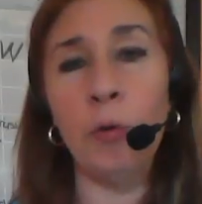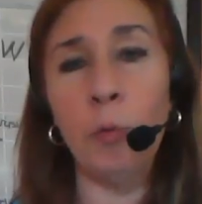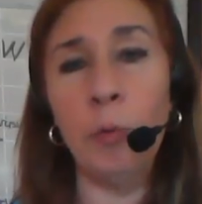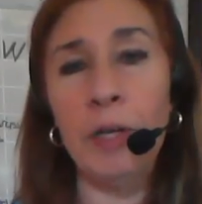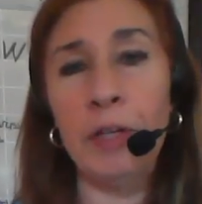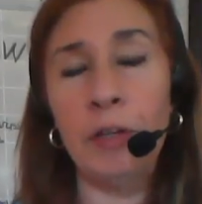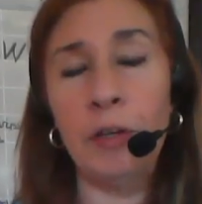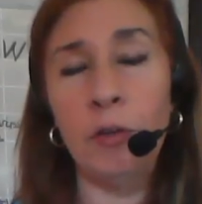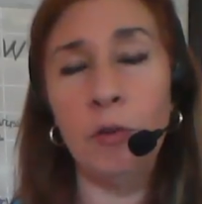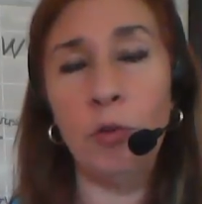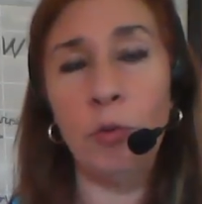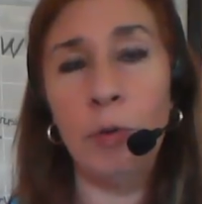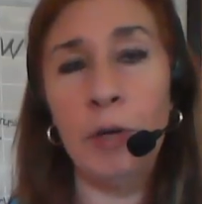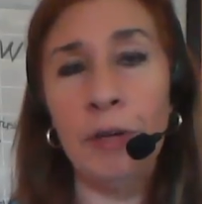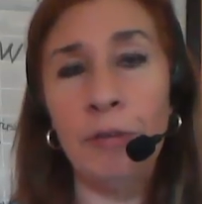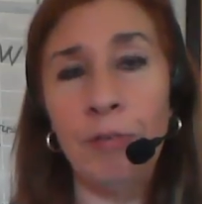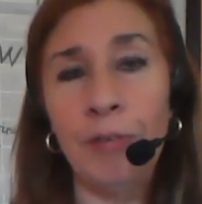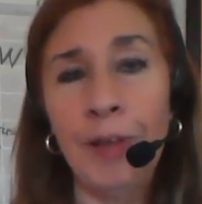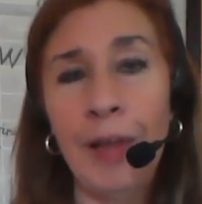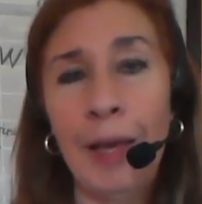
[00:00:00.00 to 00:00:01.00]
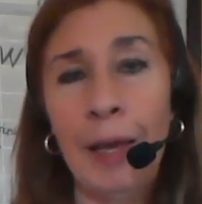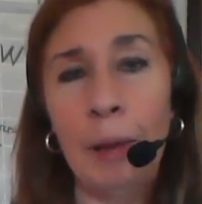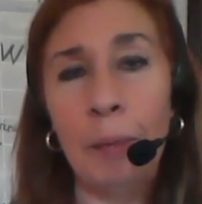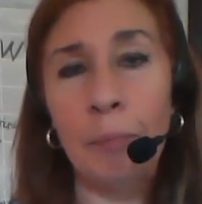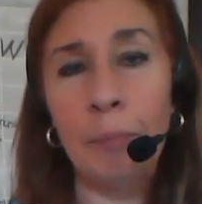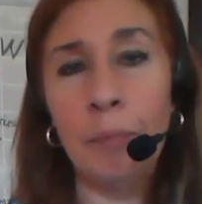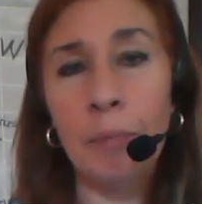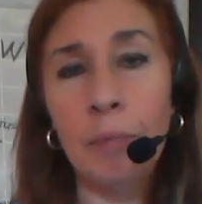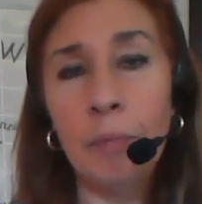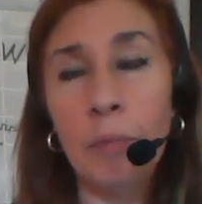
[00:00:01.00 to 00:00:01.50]
with your twin
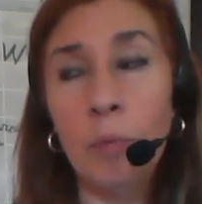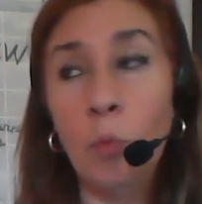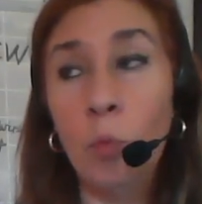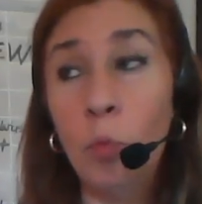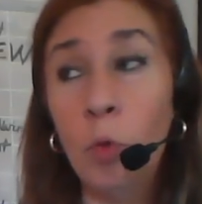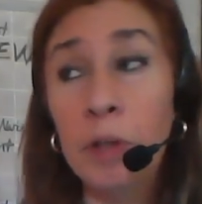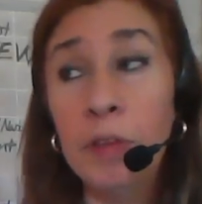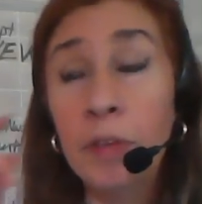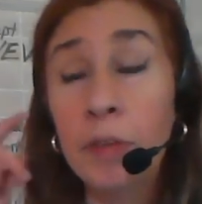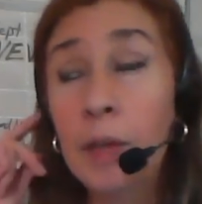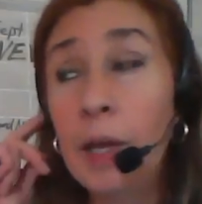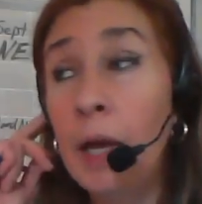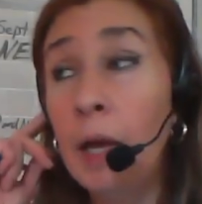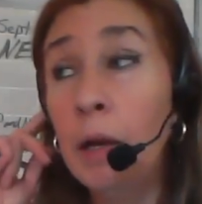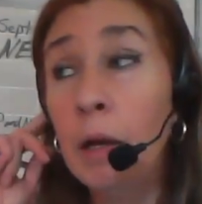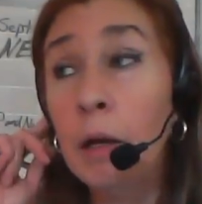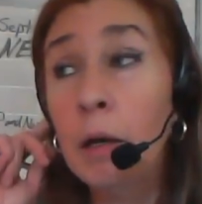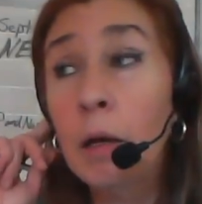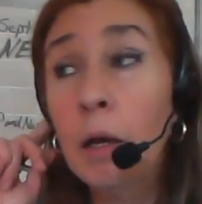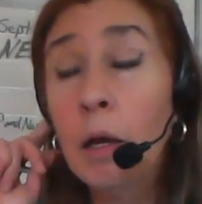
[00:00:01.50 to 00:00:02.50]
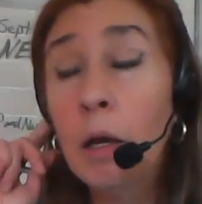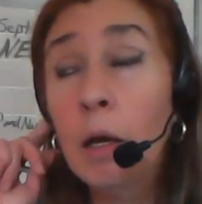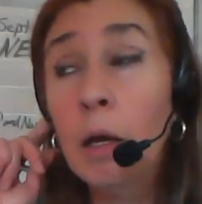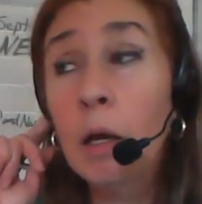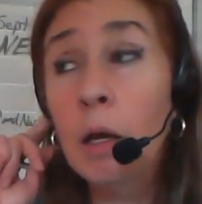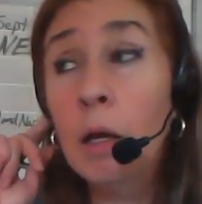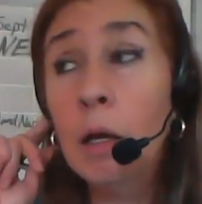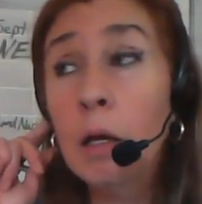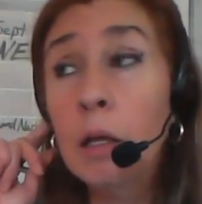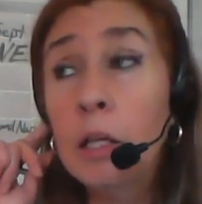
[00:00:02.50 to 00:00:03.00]
flame. What's that?
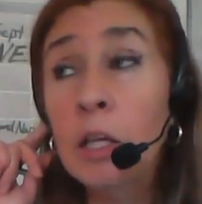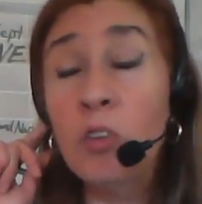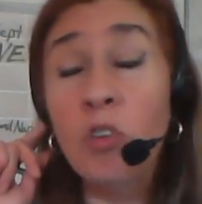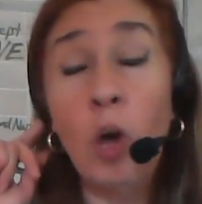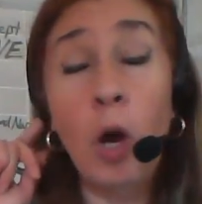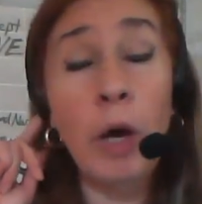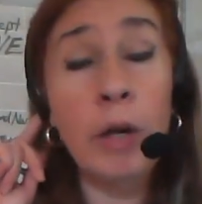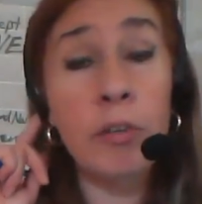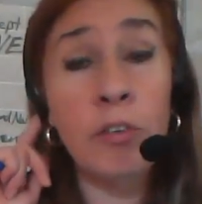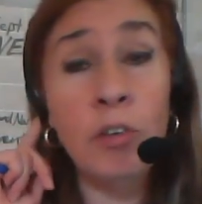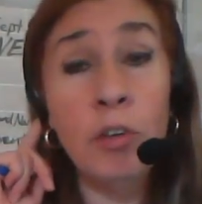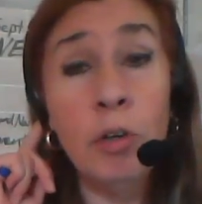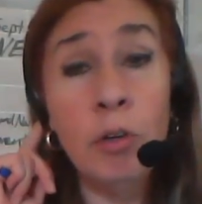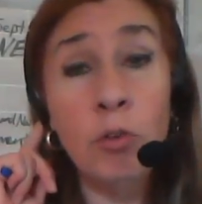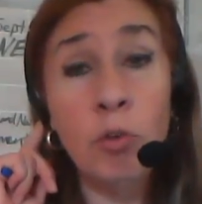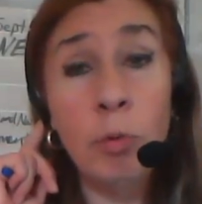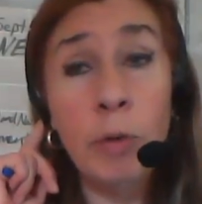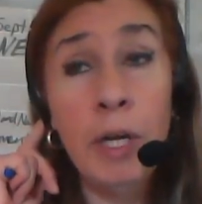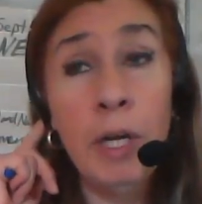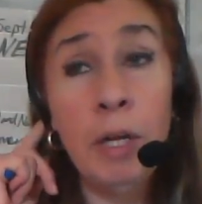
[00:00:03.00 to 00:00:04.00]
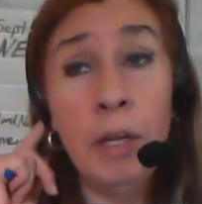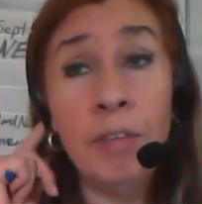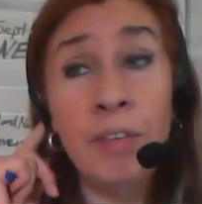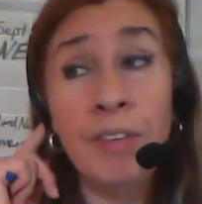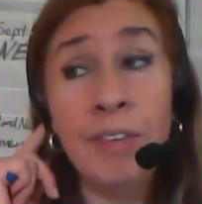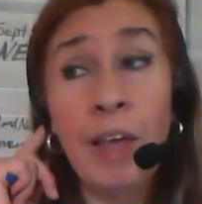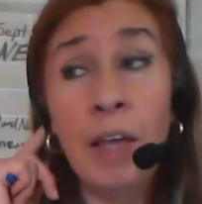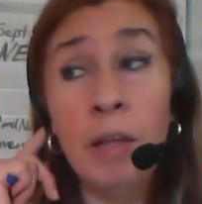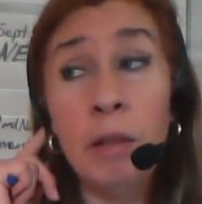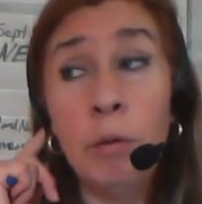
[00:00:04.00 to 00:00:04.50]
You talked to your twin and
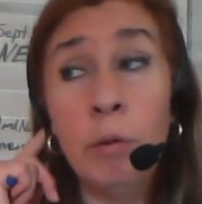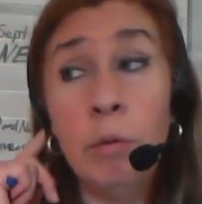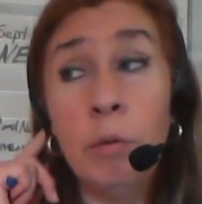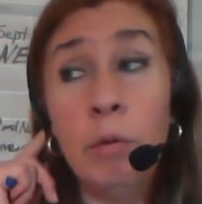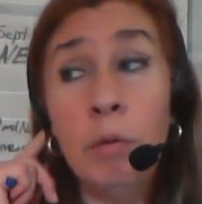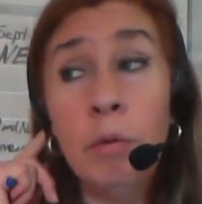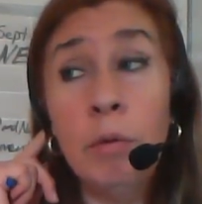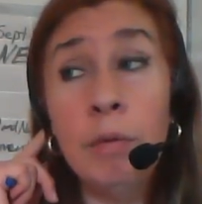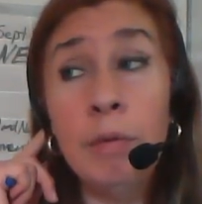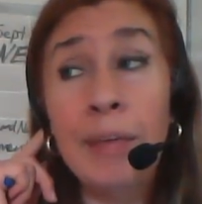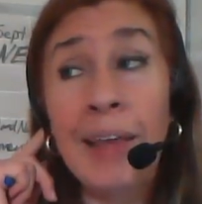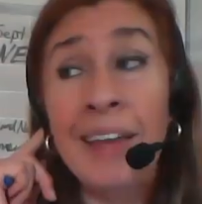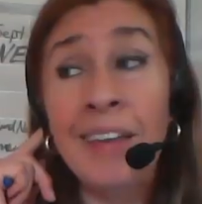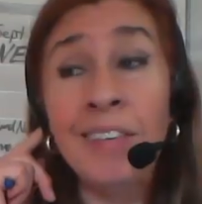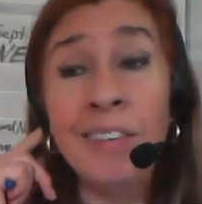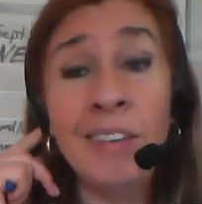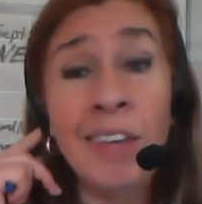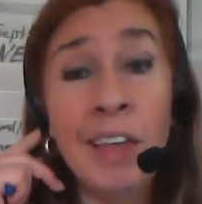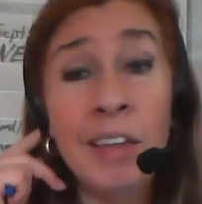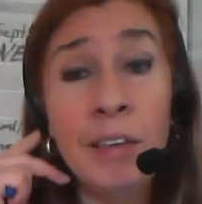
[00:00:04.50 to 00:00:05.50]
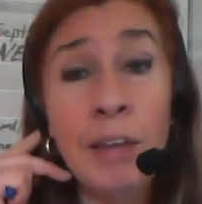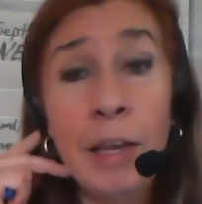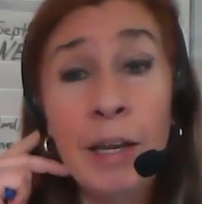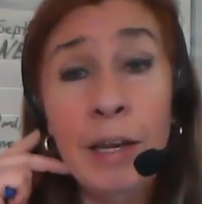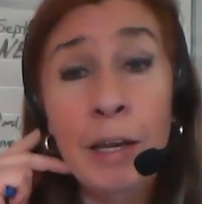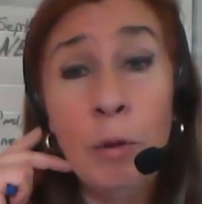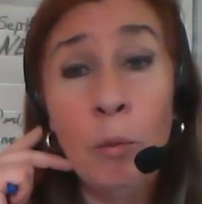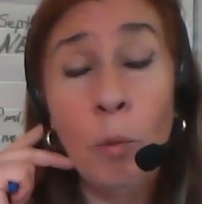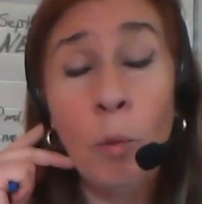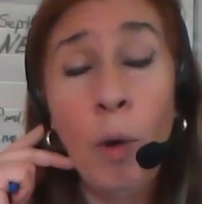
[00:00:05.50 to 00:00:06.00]
said they said they
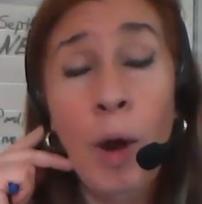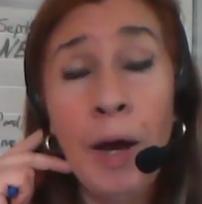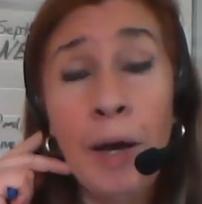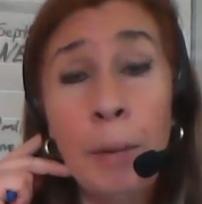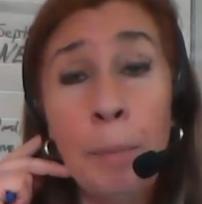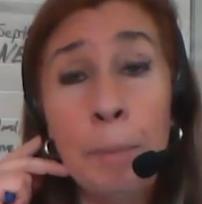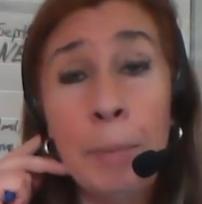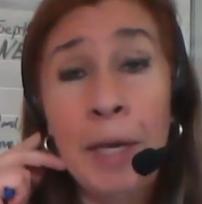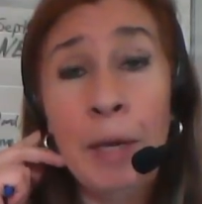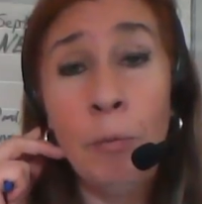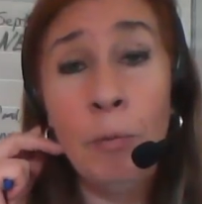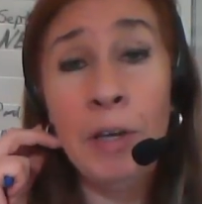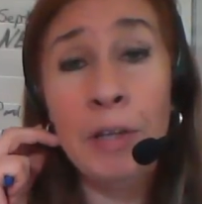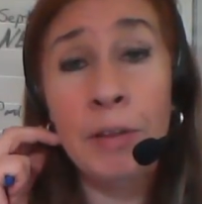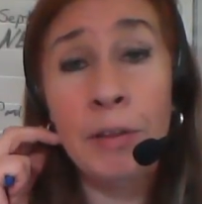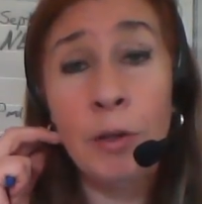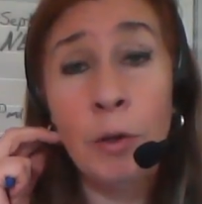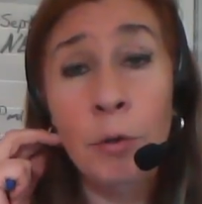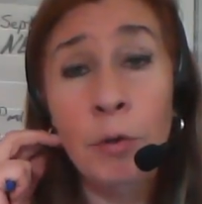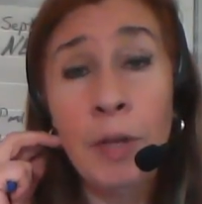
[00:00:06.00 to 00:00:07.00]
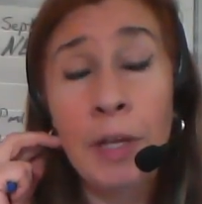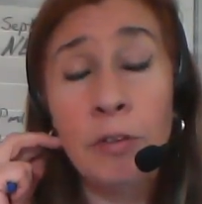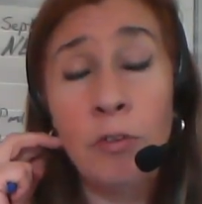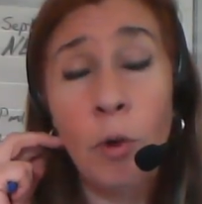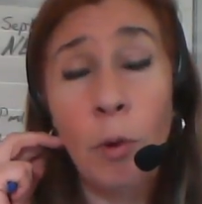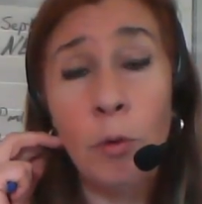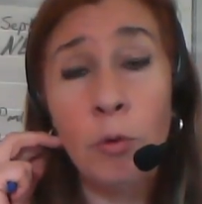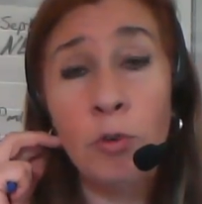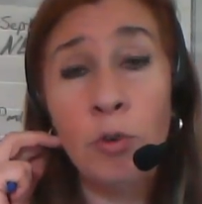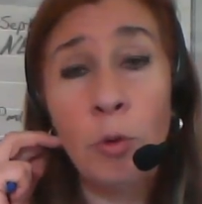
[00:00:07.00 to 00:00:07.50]
didn't want to be with you. They
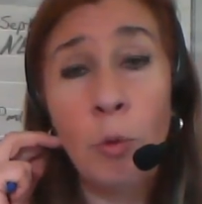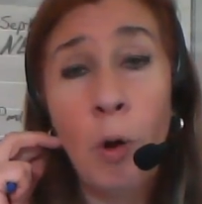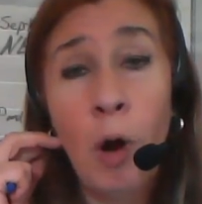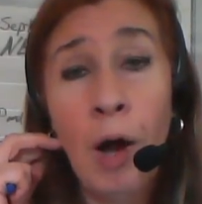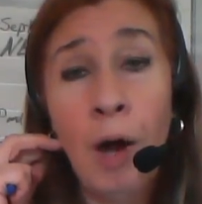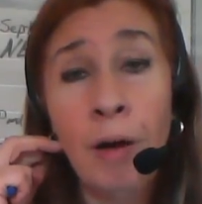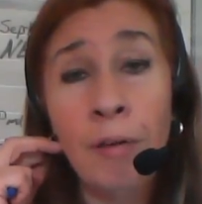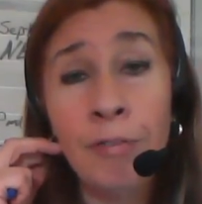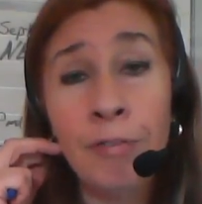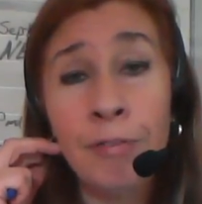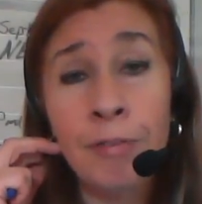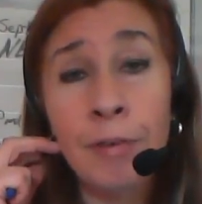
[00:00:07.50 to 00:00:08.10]
told you off.